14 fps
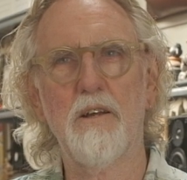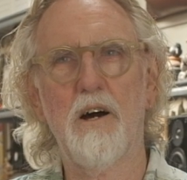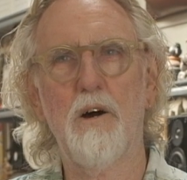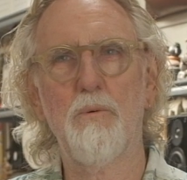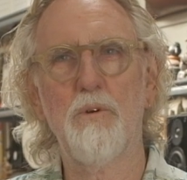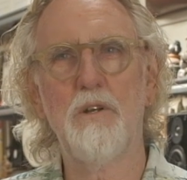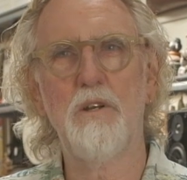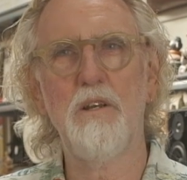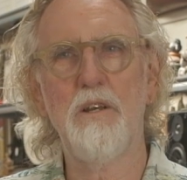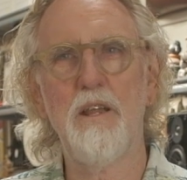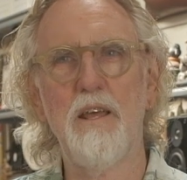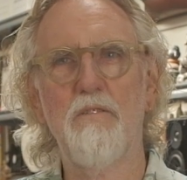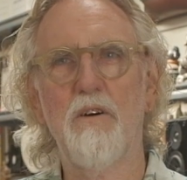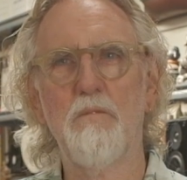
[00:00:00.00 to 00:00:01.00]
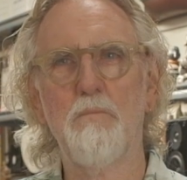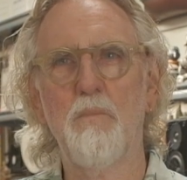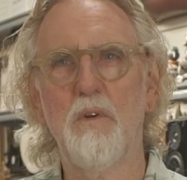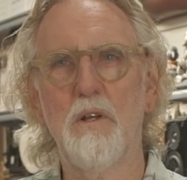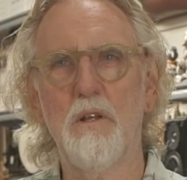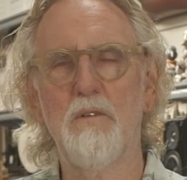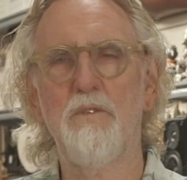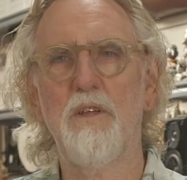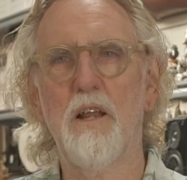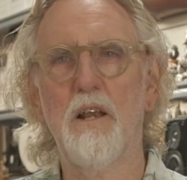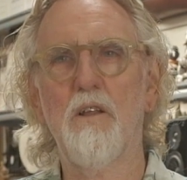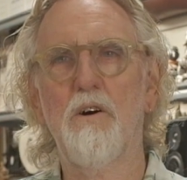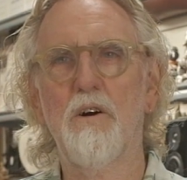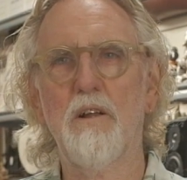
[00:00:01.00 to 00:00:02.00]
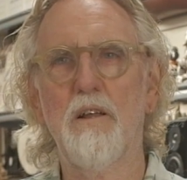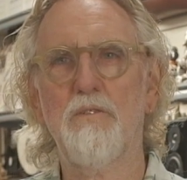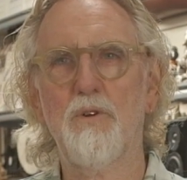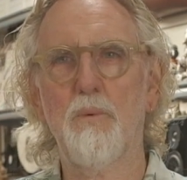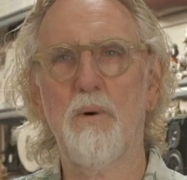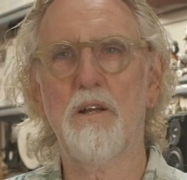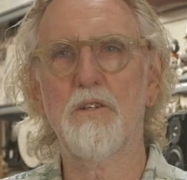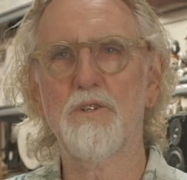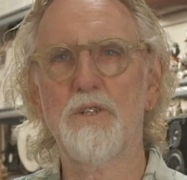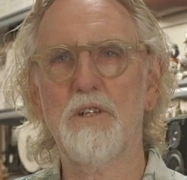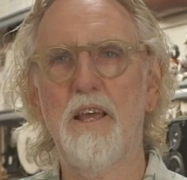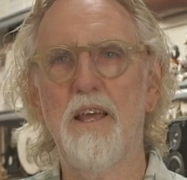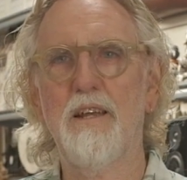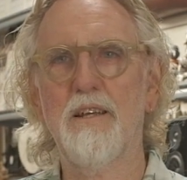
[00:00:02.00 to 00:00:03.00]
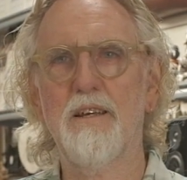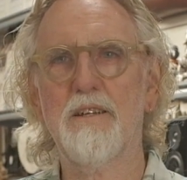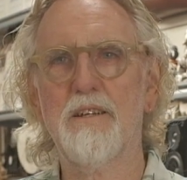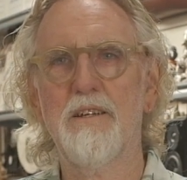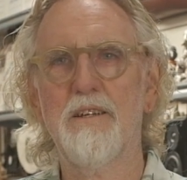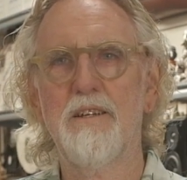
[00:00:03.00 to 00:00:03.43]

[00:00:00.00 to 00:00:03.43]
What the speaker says: I would never live there long enough to understand it